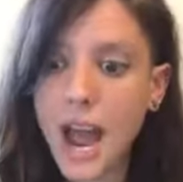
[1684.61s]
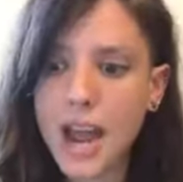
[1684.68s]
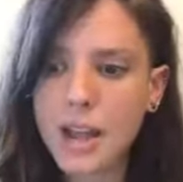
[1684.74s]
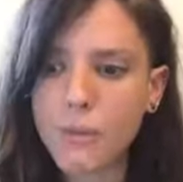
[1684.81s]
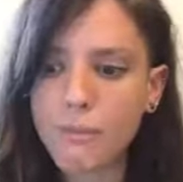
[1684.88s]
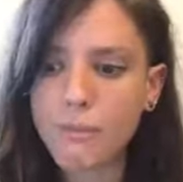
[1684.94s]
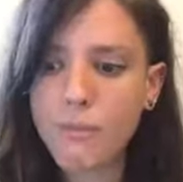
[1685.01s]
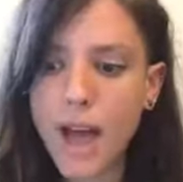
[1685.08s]
I
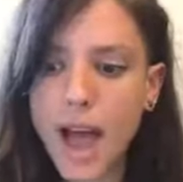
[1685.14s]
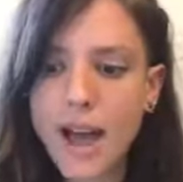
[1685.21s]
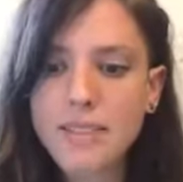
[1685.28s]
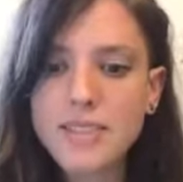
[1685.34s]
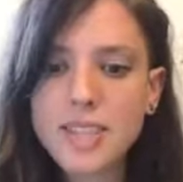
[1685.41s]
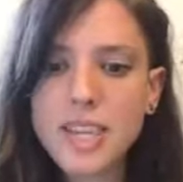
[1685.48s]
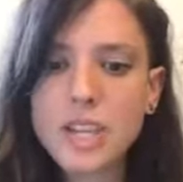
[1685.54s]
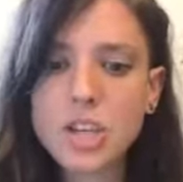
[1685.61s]
have
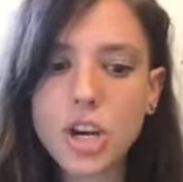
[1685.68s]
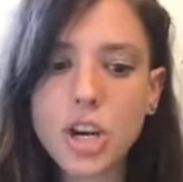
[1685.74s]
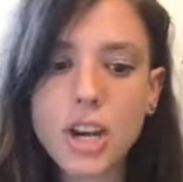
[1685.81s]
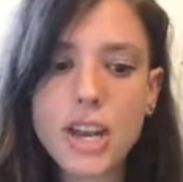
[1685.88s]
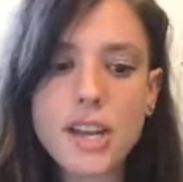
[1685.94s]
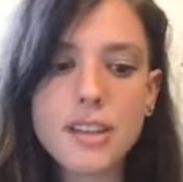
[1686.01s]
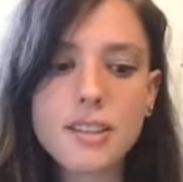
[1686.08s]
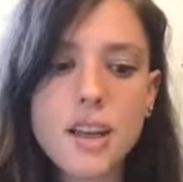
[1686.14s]
seen
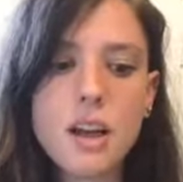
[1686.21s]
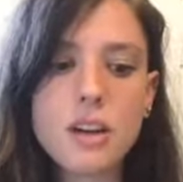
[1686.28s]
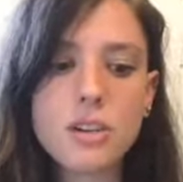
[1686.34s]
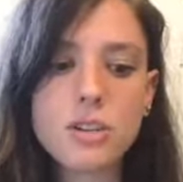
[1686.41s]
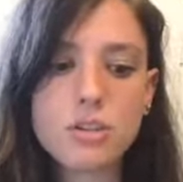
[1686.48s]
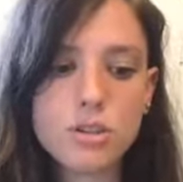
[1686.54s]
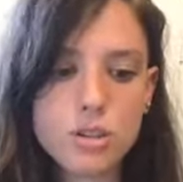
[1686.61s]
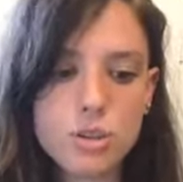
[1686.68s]
turkeys
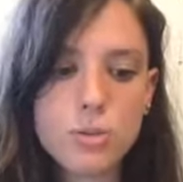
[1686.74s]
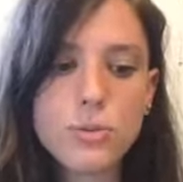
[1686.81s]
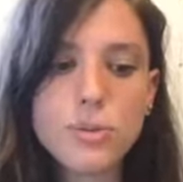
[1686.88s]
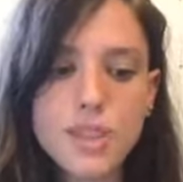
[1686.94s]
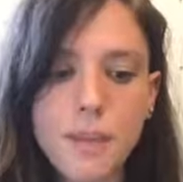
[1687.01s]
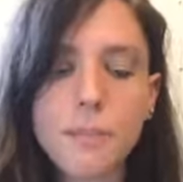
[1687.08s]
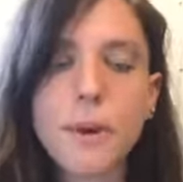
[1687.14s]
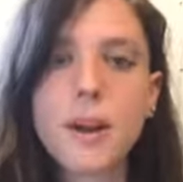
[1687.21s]
on two
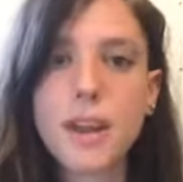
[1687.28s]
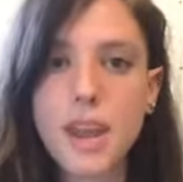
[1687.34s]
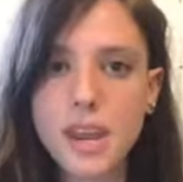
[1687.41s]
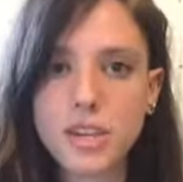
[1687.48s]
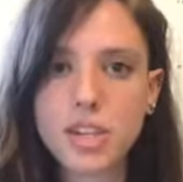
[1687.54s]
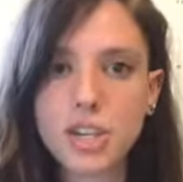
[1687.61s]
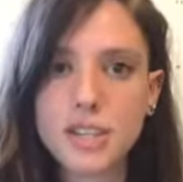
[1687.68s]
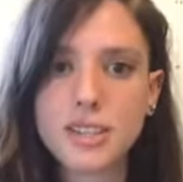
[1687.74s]
separate
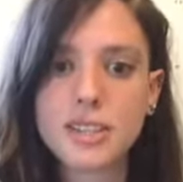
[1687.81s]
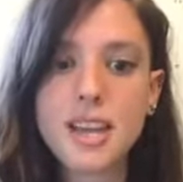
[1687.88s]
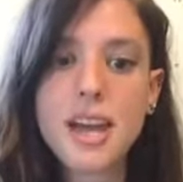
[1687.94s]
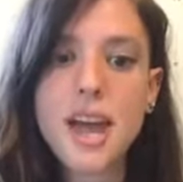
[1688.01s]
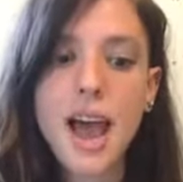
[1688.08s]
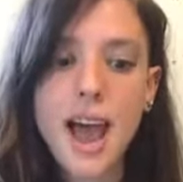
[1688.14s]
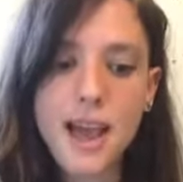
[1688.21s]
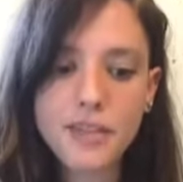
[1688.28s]
occasions
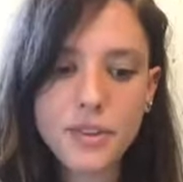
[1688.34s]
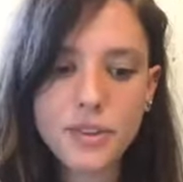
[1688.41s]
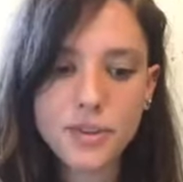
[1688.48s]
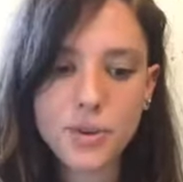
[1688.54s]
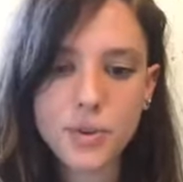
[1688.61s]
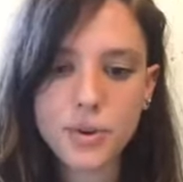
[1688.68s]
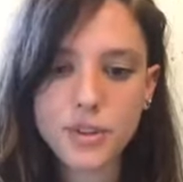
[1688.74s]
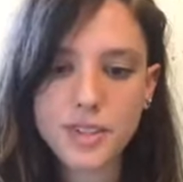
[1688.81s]
at the
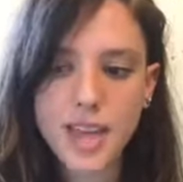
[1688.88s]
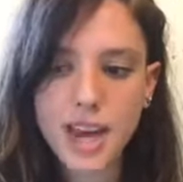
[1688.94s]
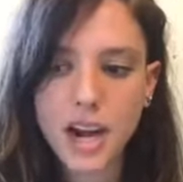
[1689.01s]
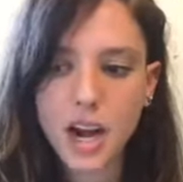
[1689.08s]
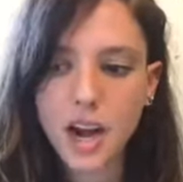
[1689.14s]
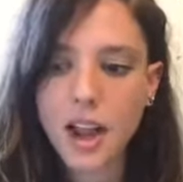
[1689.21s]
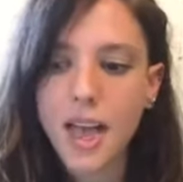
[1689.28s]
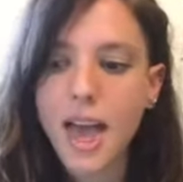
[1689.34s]
Schuylkill
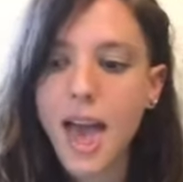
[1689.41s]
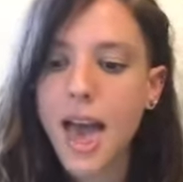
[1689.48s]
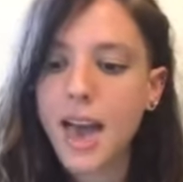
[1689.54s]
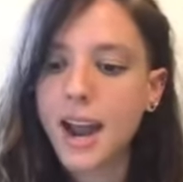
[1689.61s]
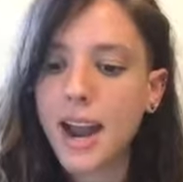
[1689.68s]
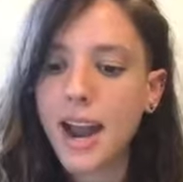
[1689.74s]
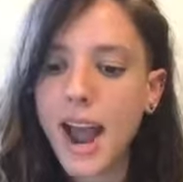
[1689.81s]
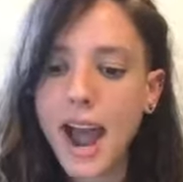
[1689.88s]
Center, and
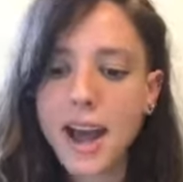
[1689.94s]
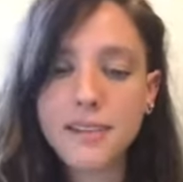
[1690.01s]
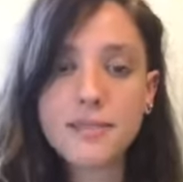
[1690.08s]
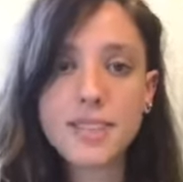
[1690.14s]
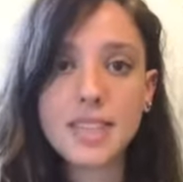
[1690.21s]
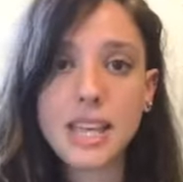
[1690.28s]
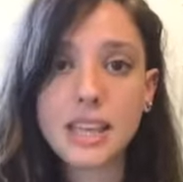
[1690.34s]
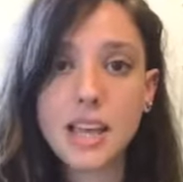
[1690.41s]
I have
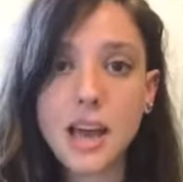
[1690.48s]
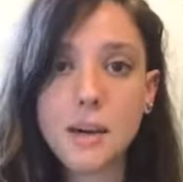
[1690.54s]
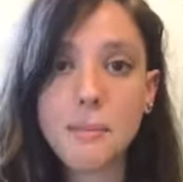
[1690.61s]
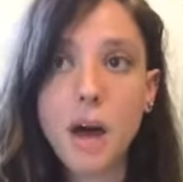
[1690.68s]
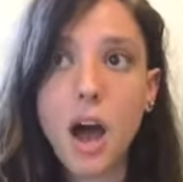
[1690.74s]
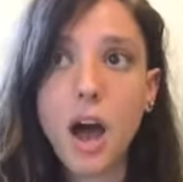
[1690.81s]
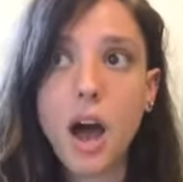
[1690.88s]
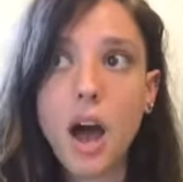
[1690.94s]
seen them
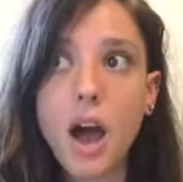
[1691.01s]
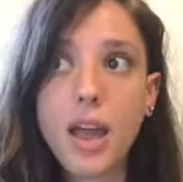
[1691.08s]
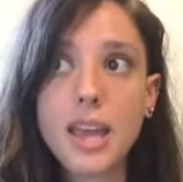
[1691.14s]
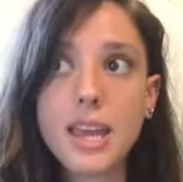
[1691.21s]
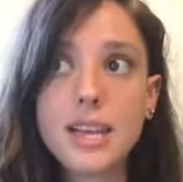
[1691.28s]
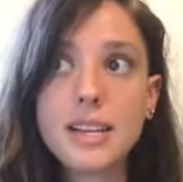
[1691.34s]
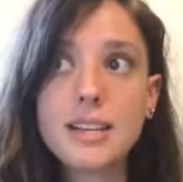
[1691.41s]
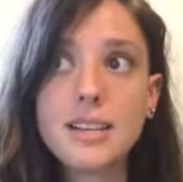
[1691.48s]

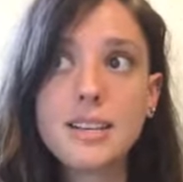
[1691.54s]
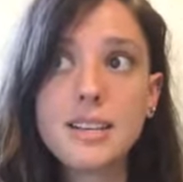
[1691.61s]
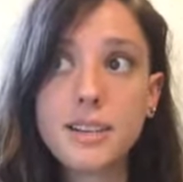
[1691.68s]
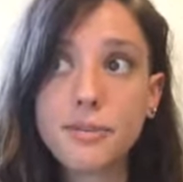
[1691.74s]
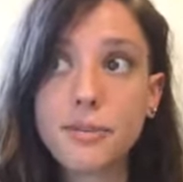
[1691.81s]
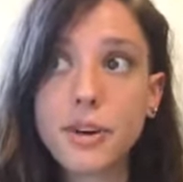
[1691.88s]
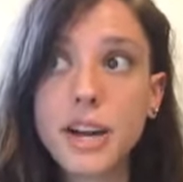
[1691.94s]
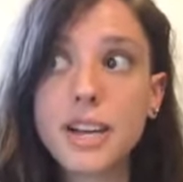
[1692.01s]
in
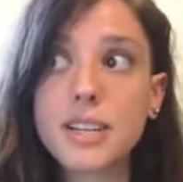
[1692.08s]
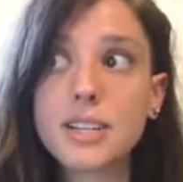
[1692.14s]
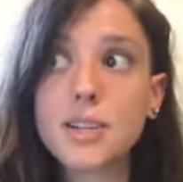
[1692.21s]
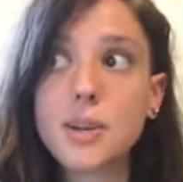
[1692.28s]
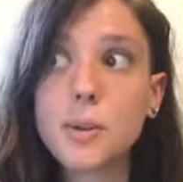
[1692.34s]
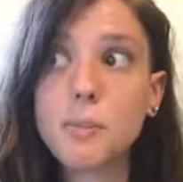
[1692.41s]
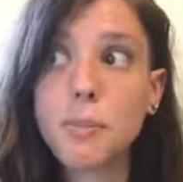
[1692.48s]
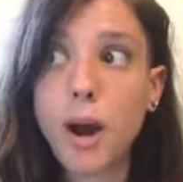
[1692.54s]
different
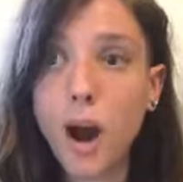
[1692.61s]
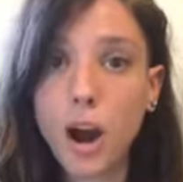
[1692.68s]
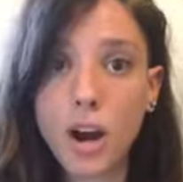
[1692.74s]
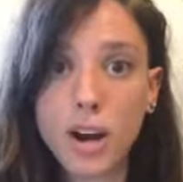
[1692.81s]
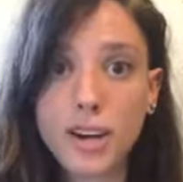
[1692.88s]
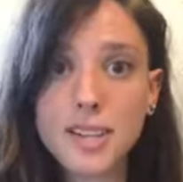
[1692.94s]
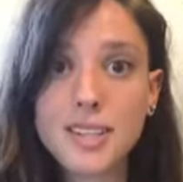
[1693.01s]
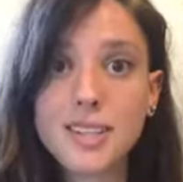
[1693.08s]

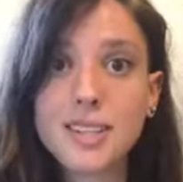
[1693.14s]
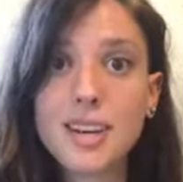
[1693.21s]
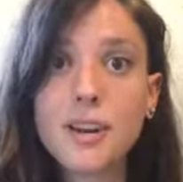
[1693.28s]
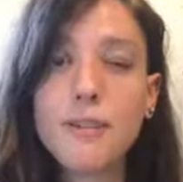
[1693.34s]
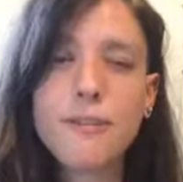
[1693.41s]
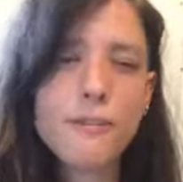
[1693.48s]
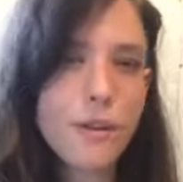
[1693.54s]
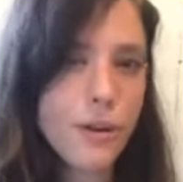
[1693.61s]
parks
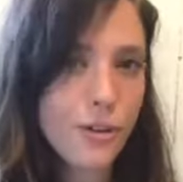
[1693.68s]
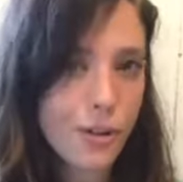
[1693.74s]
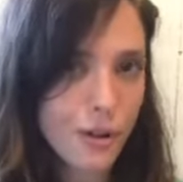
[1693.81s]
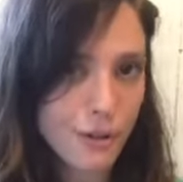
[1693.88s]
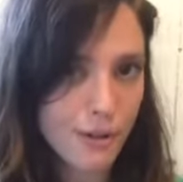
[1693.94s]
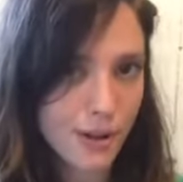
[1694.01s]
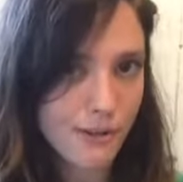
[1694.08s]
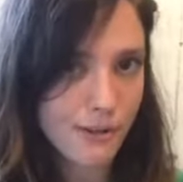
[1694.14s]
further
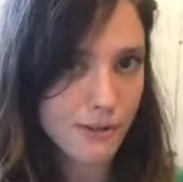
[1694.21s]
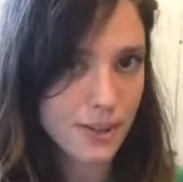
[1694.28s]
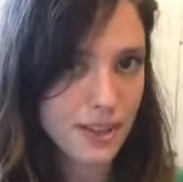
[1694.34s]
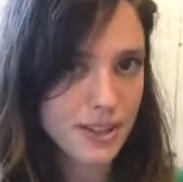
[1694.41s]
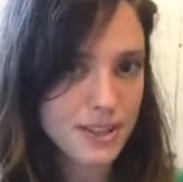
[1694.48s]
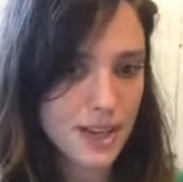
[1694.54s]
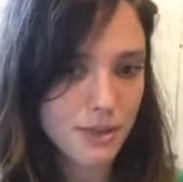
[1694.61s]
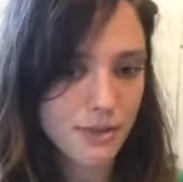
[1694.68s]
from
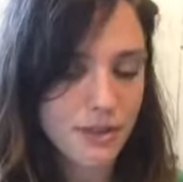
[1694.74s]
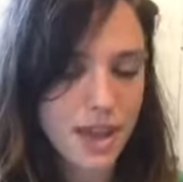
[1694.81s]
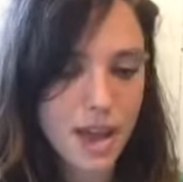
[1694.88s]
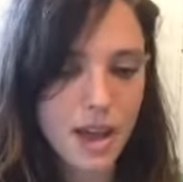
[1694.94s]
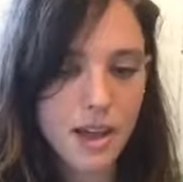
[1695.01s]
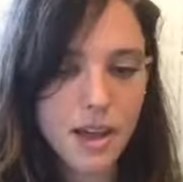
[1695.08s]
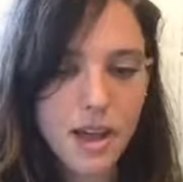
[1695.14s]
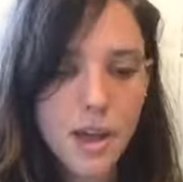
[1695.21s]

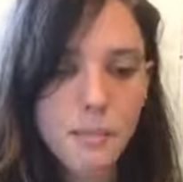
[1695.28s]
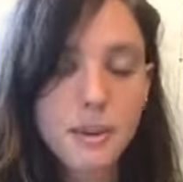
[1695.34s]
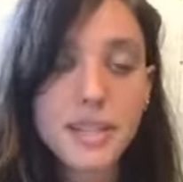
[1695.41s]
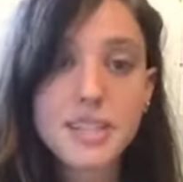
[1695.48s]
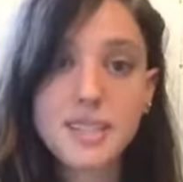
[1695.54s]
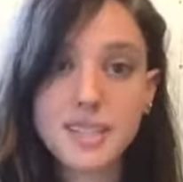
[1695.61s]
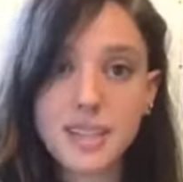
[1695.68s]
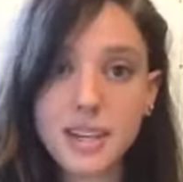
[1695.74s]
Philadelphia, but
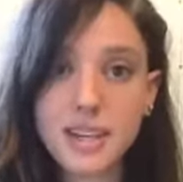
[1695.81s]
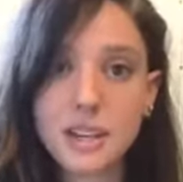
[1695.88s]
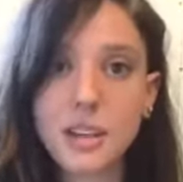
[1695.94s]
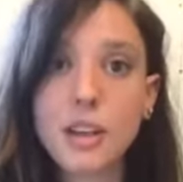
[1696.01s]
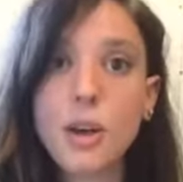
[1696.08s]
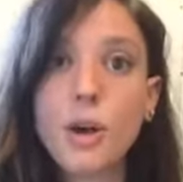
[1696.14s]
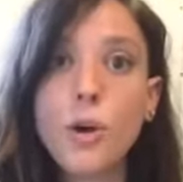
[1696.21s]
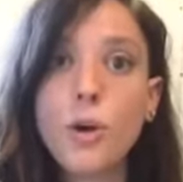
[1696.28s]

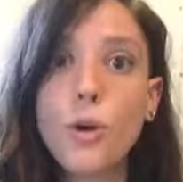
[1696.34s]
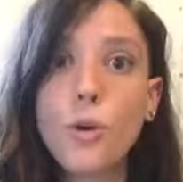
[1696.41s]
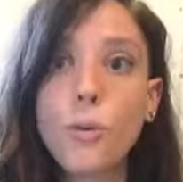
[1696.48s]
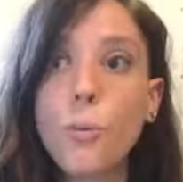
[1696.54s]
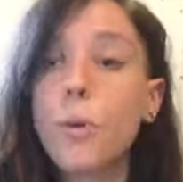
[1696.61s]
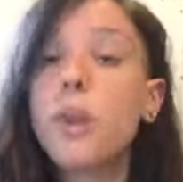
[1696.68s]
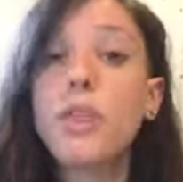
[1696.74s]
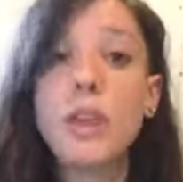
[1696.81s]
still
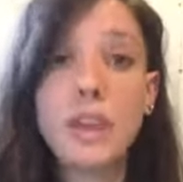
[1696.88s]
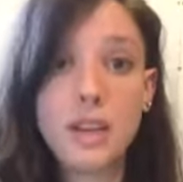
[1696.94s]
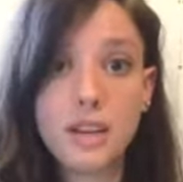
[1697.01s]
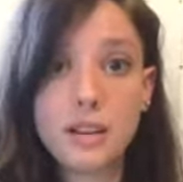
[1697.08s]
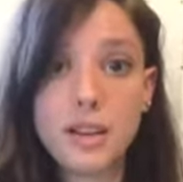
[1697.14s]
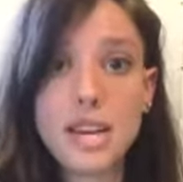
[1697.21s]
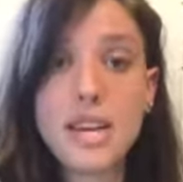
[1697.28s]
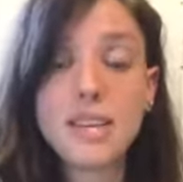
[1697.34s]

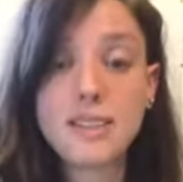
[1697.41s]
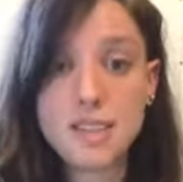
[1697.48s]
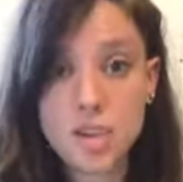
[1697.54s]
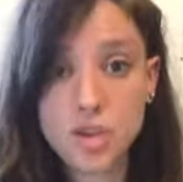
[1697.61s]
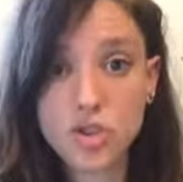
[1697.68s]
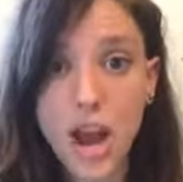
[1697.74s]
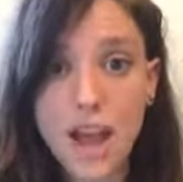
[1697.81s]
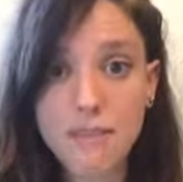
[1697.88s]
within easy
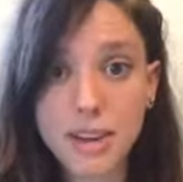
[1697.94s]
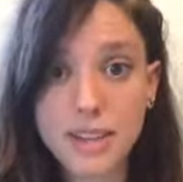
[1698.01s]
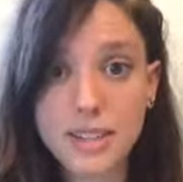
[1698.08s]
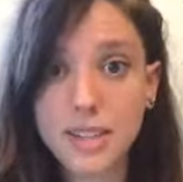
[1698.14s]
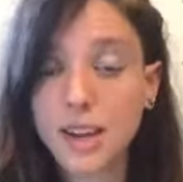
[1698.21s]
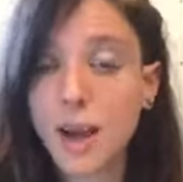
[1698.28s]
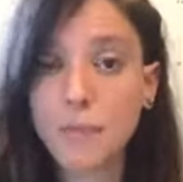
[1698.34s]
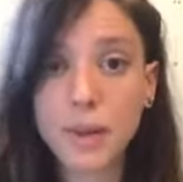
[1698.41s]
driving,
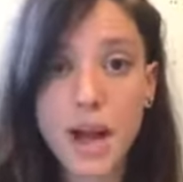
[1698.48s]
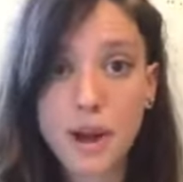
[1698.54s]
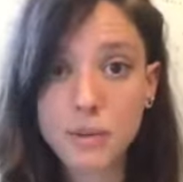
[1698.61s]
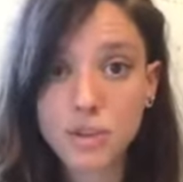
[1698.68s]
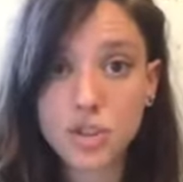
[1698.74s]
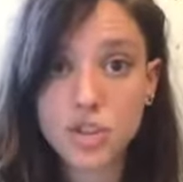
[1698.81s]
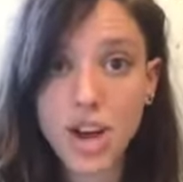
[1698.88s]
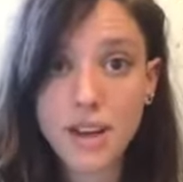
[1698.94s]
a couple
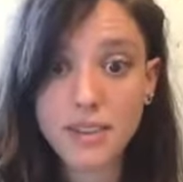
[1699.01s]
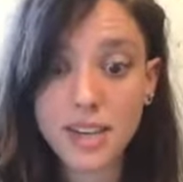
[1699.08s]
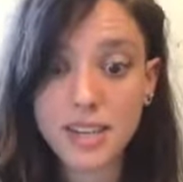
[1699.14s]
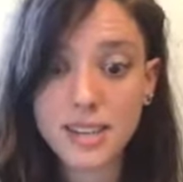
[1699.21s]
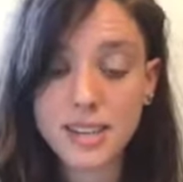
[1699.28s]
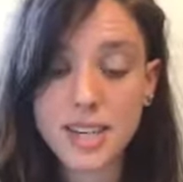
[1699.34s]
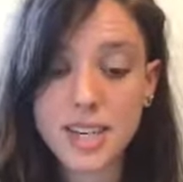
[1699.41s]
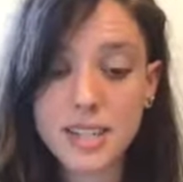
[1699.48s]
hours driving
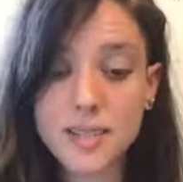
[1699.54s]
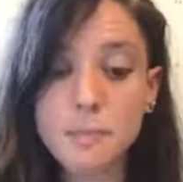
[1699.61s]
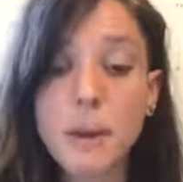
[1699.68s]
distance.